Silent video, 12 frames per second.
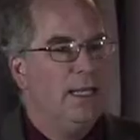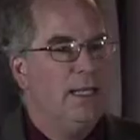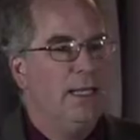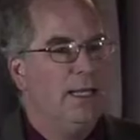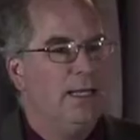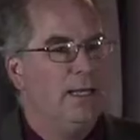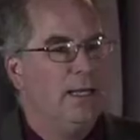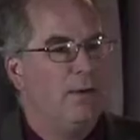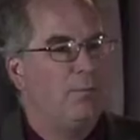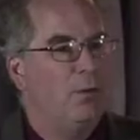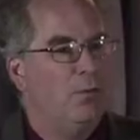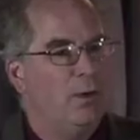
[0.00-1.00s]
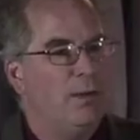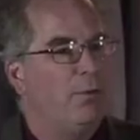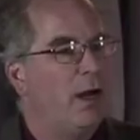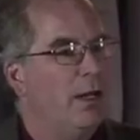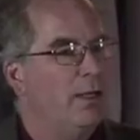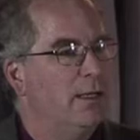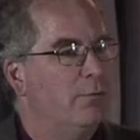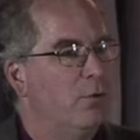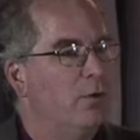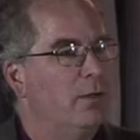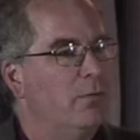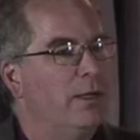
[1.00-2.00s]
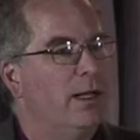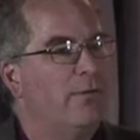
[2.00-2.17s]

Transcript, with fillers: he ate it up, we bonded more than we'd